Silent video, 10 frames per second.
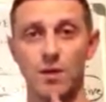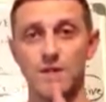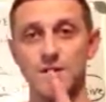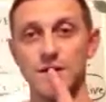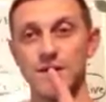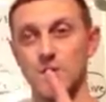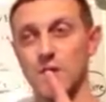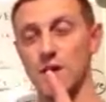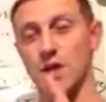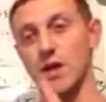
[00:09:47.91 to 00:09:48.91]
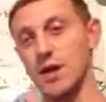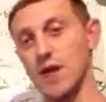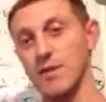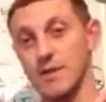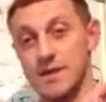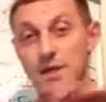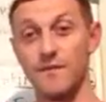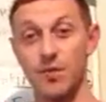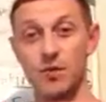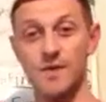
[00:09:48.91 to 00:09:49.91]
So guess what? If it's
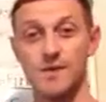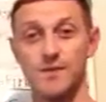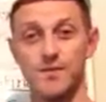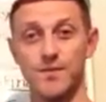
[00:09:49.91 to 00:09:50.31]
inverse,